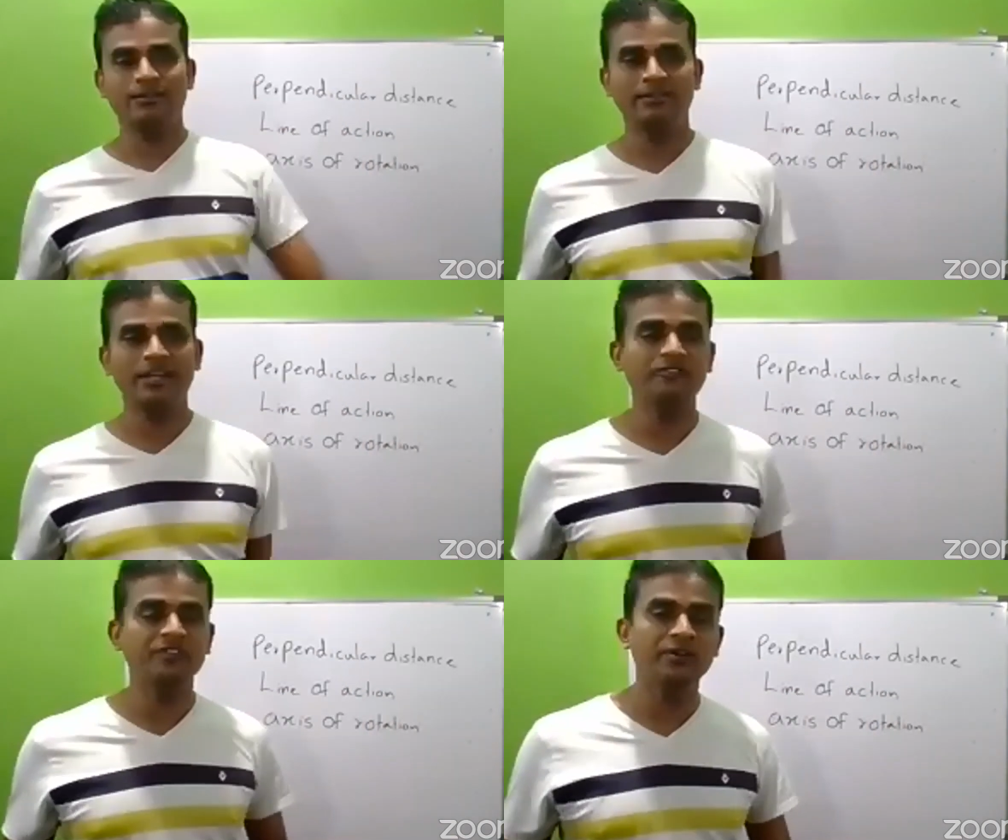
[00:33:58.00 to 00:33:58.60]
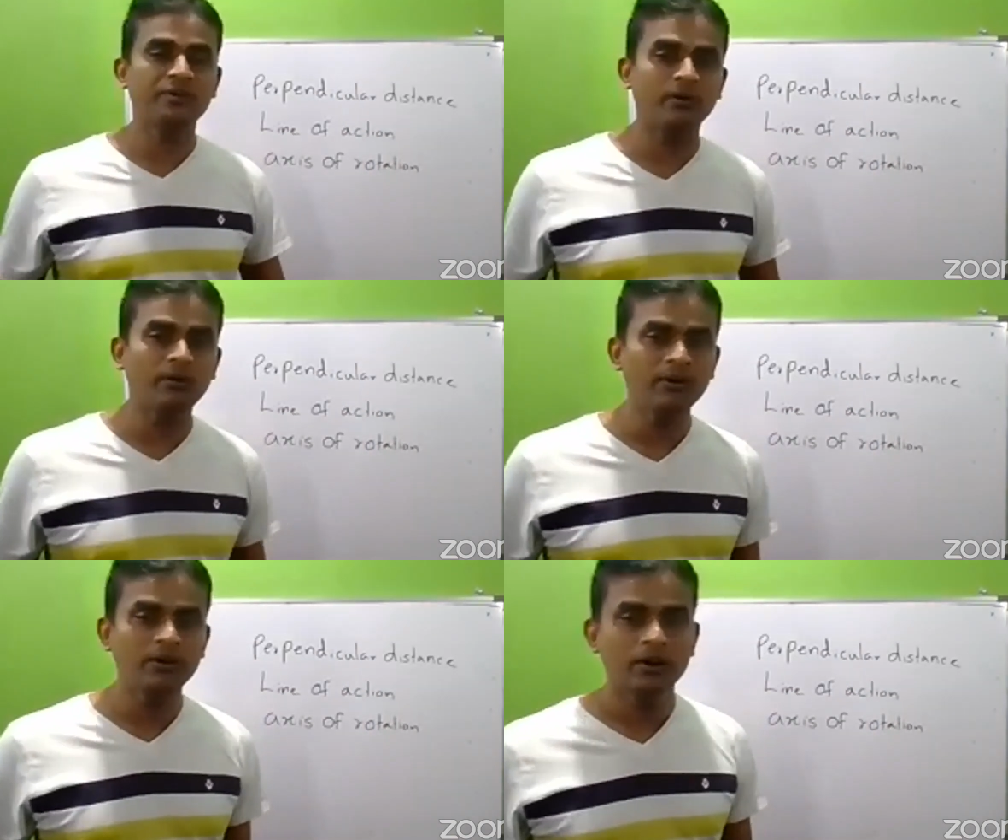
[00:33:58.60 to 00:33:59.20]
that we
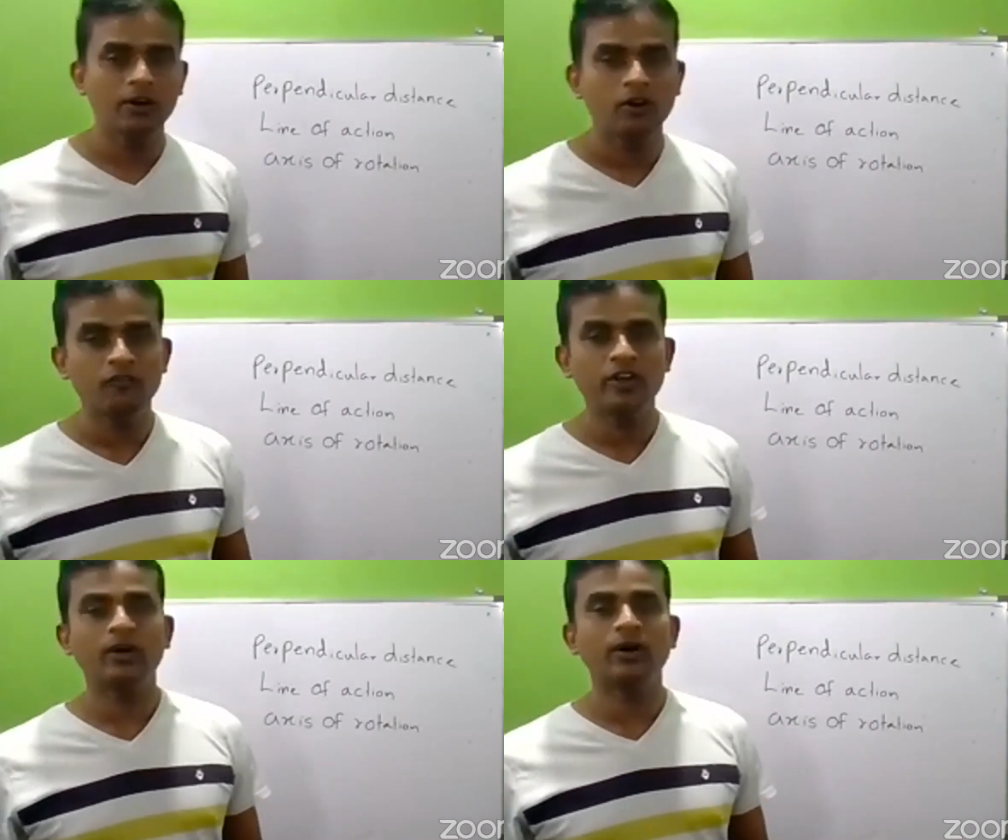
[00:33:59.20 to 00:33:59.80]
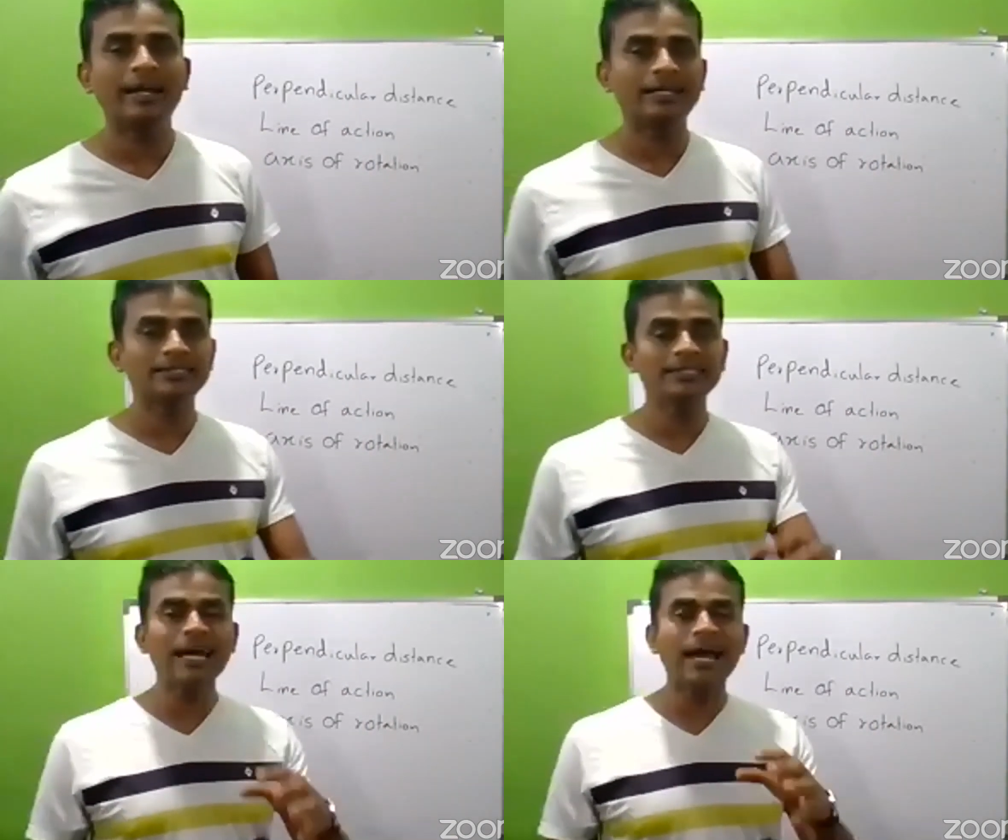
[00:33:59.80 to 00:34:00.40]
draw. We call that as
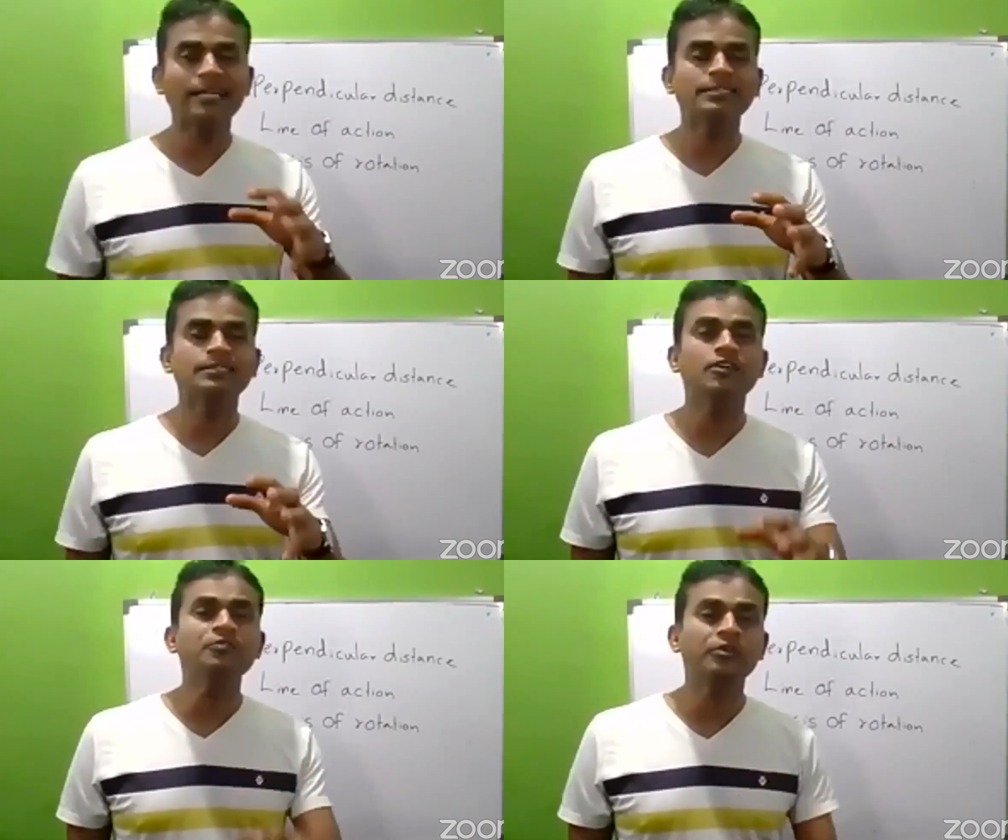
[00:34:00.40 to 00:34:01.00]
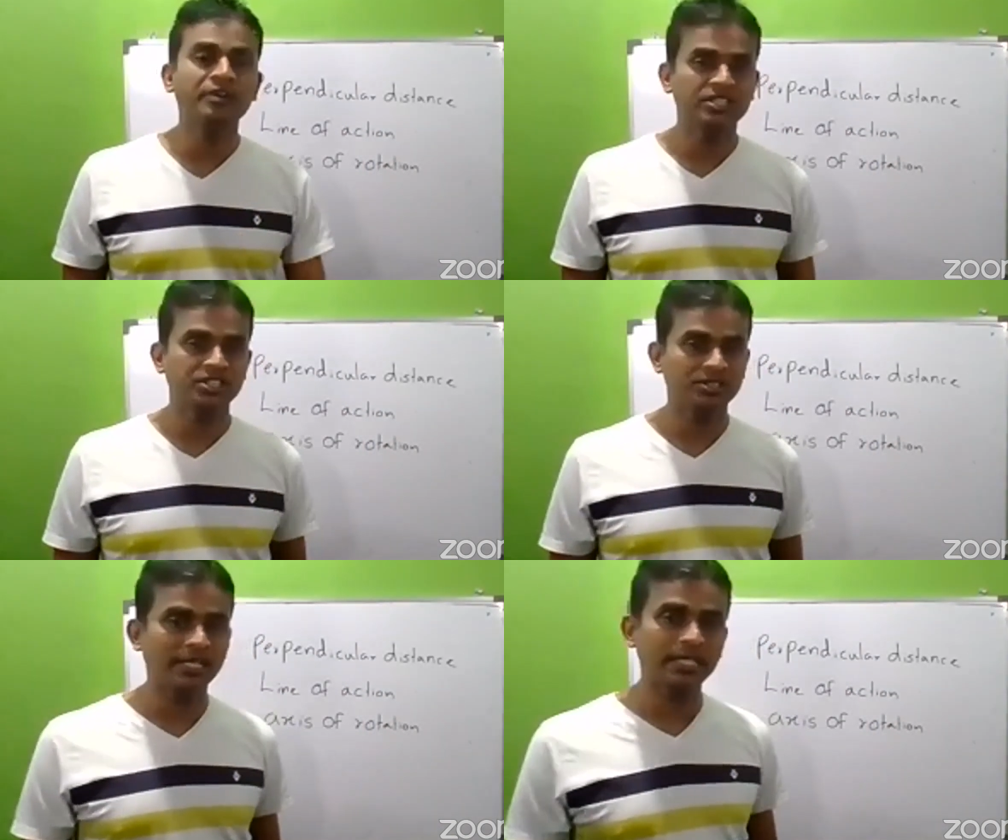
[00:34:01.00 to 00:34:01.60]
the axis of
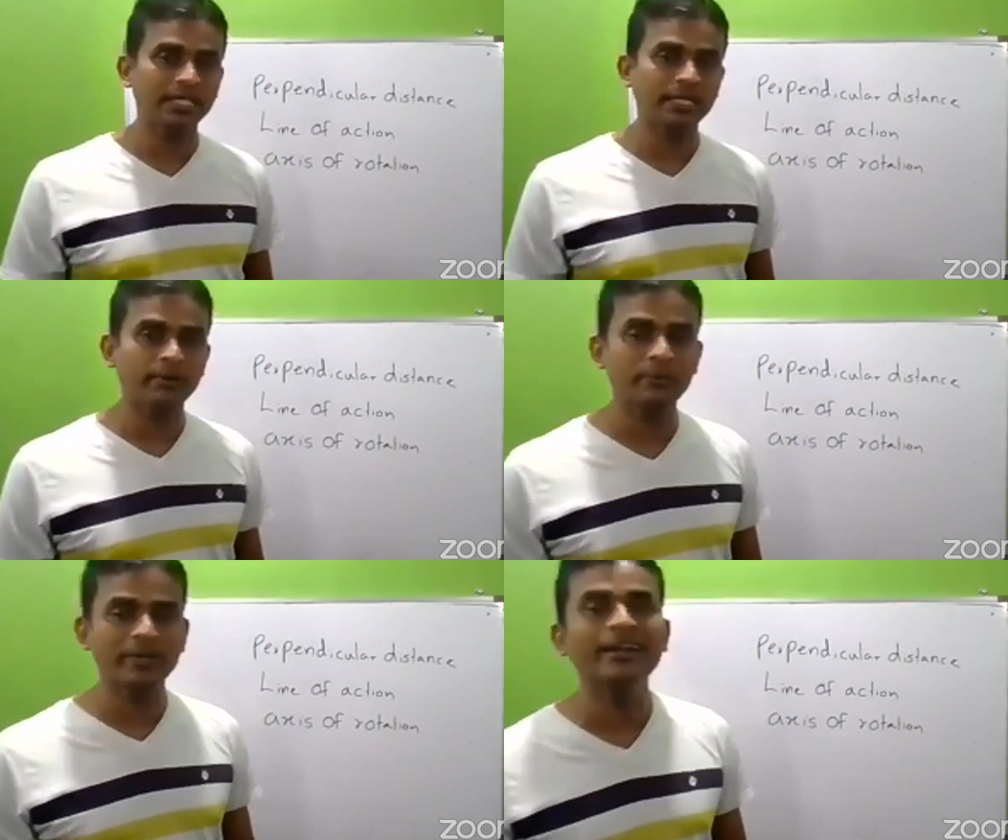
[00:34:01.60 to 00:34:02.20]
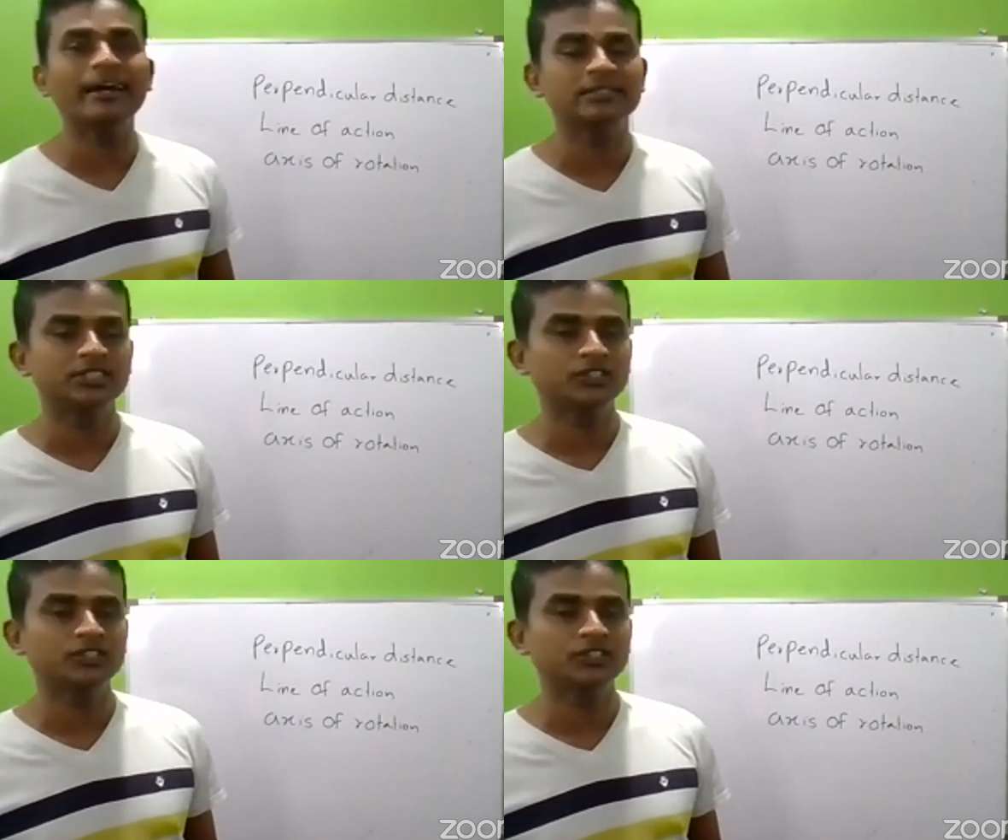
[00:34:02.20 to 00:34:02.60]
rotation. Axis